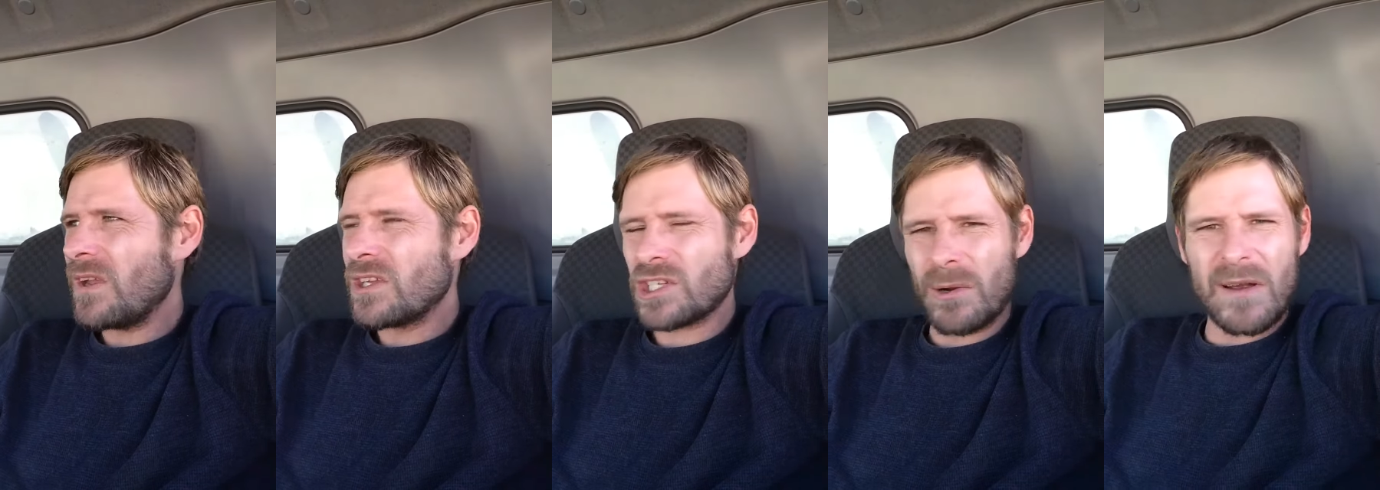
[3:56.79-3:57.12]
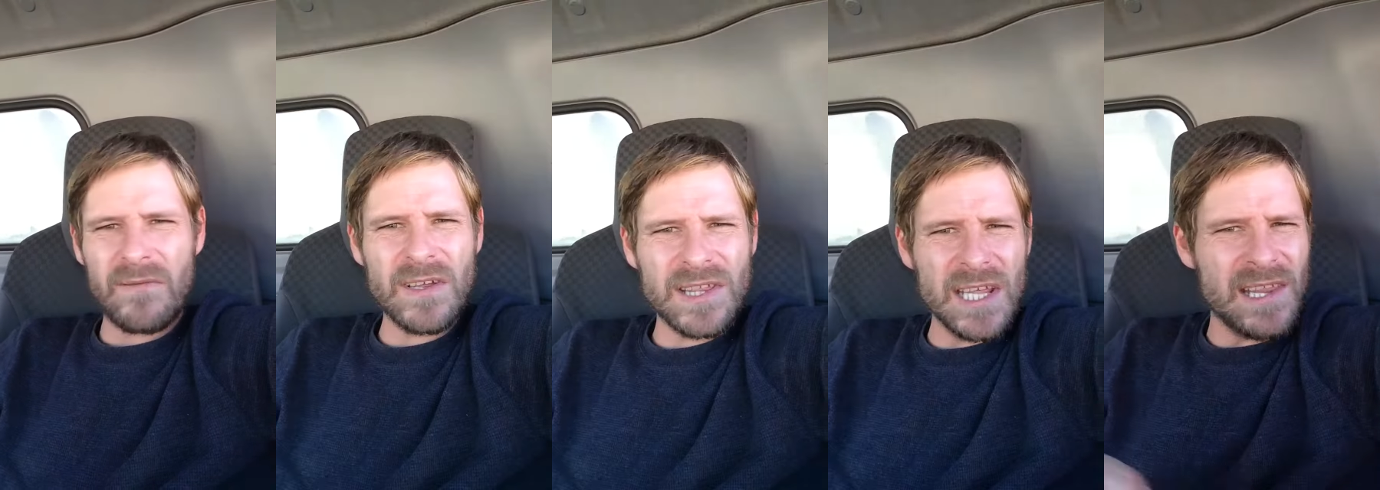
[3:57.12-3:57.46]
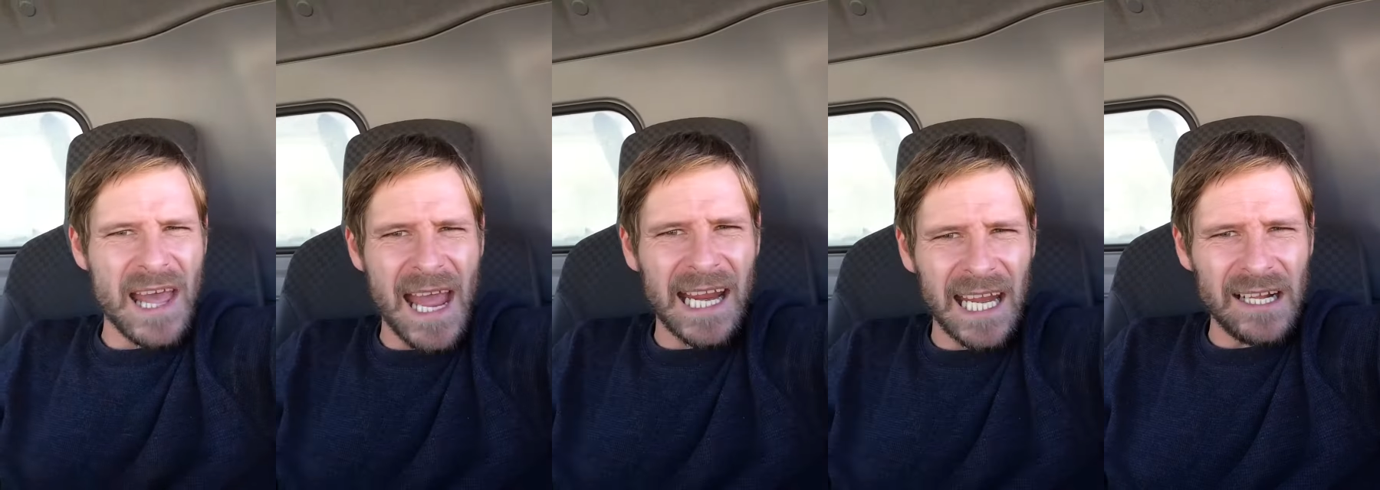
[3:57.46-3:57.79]
So everything
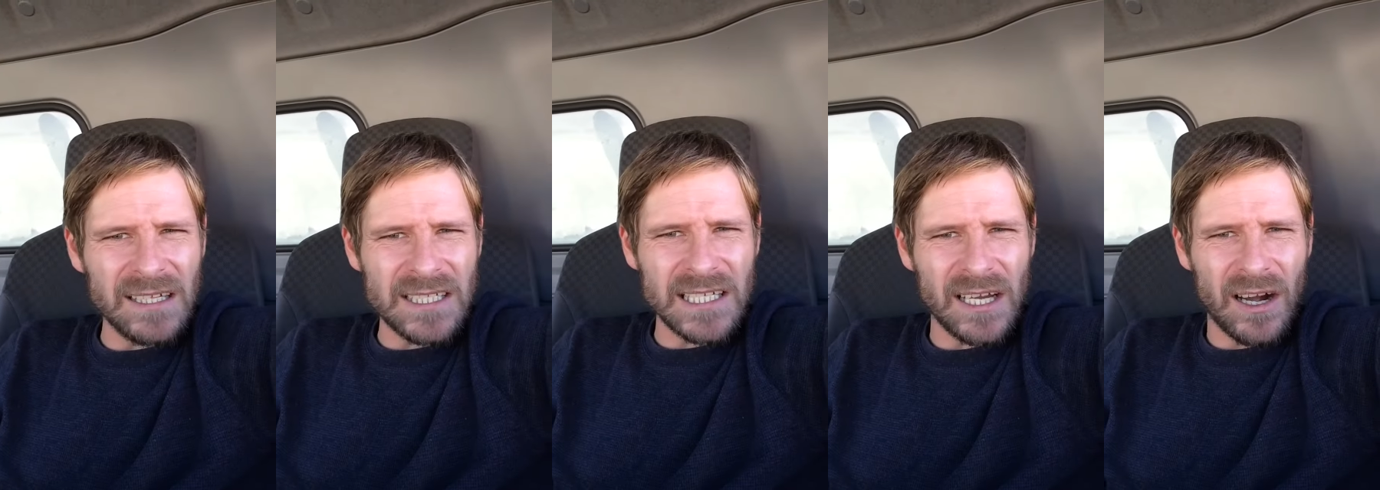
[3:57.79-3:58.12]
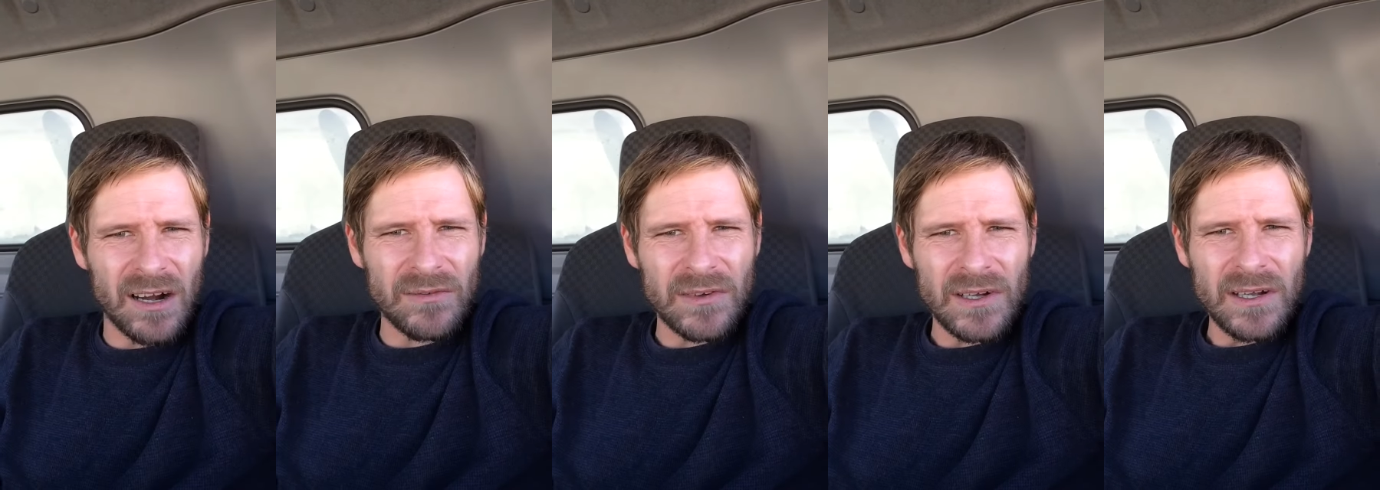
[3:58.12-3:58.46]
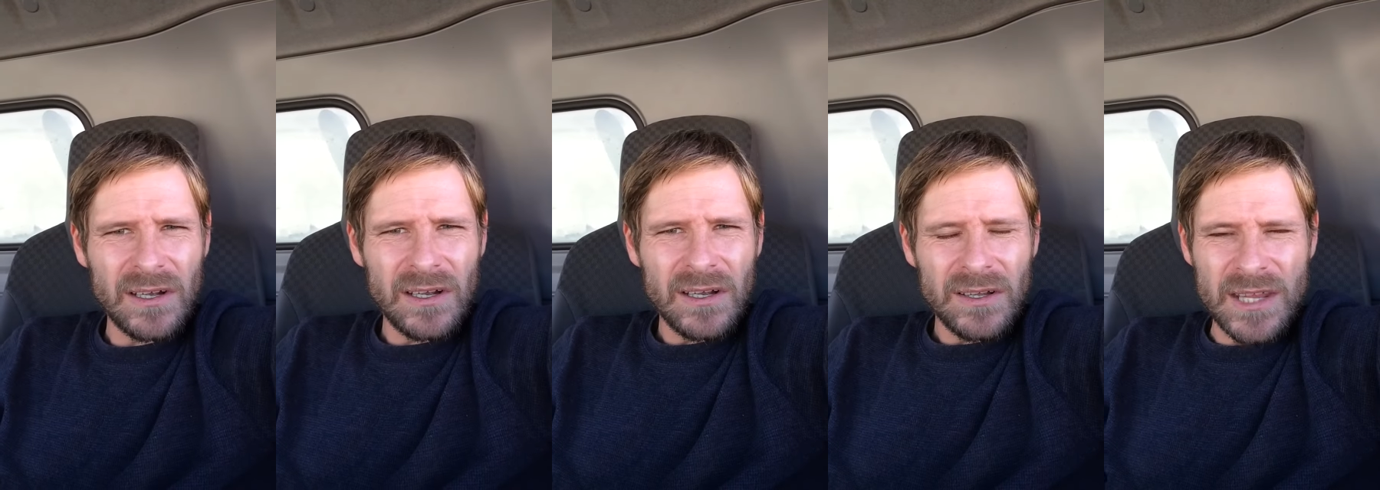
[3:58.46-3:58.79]
they're guilty of,
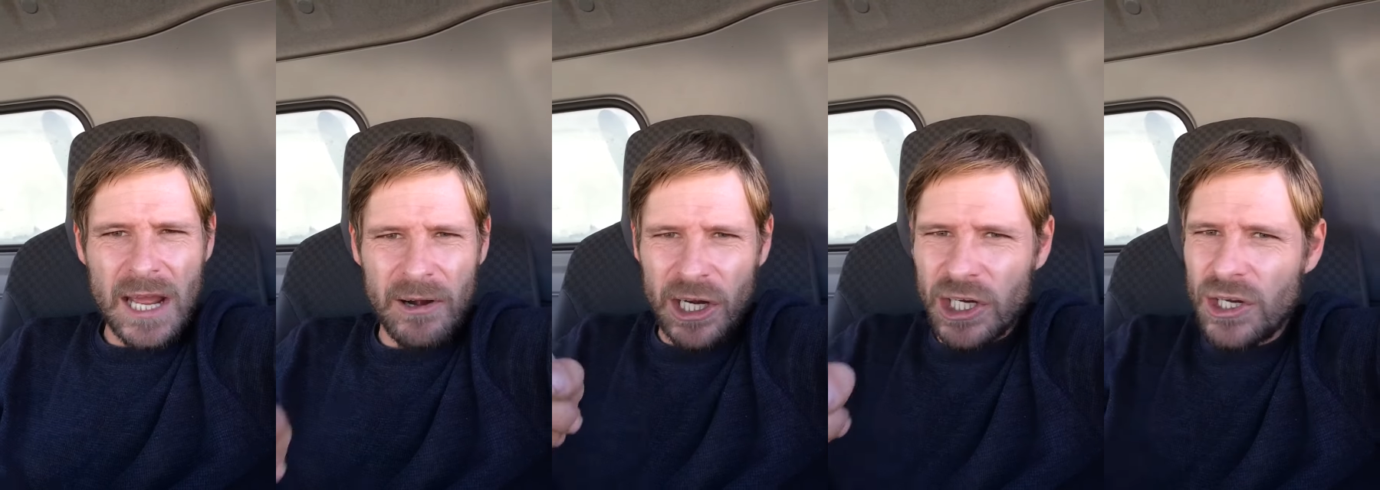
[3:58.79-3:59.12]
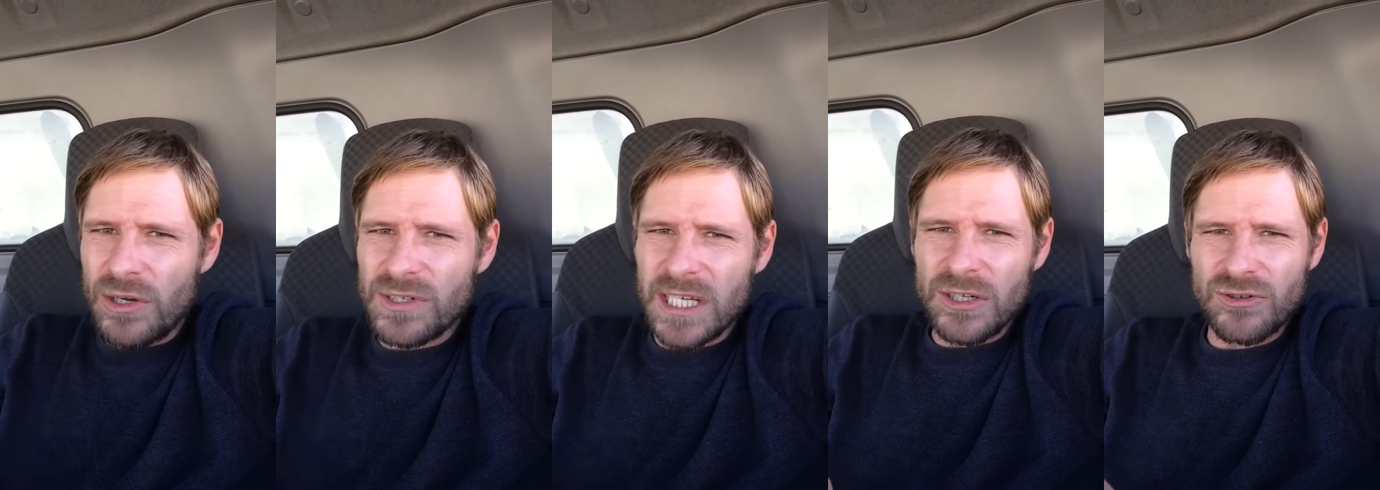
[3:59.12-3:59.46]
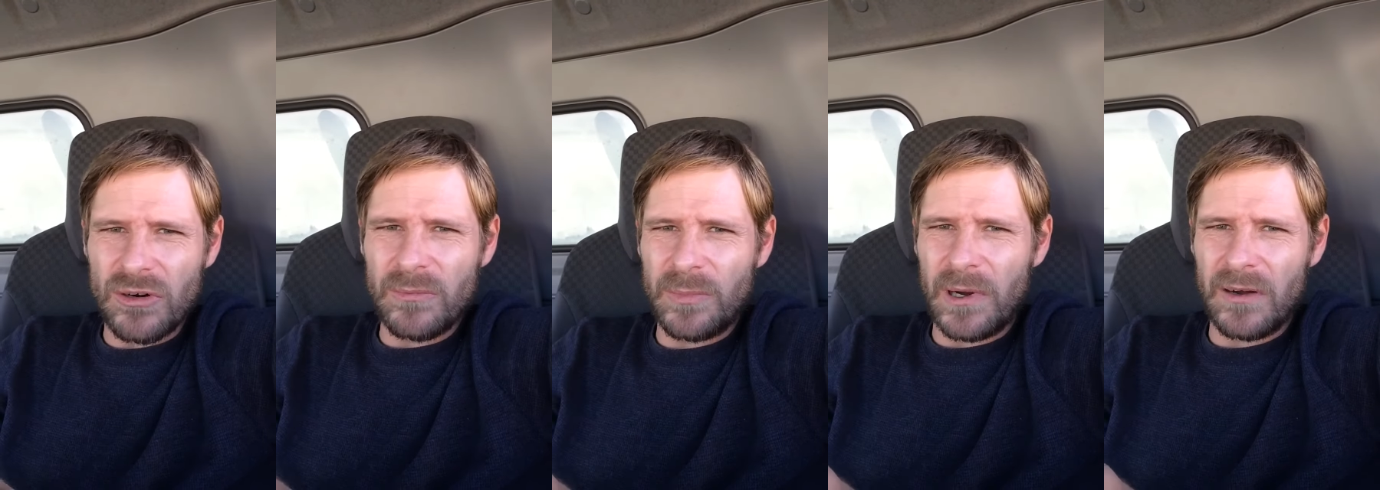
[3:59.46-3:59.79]
they're accusing
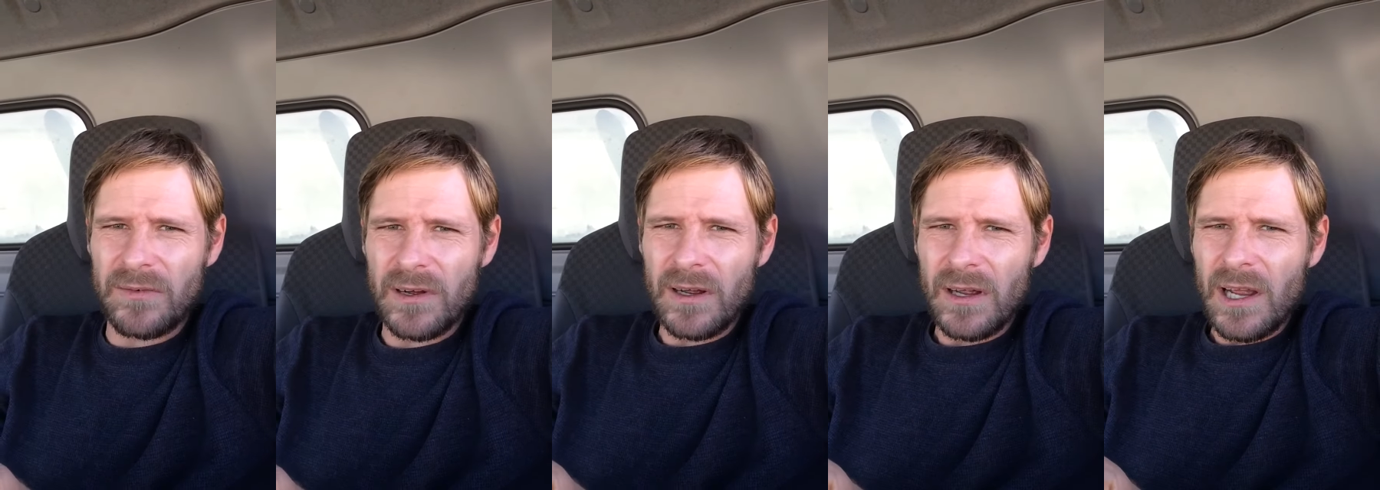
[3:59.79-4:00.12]
Trump of.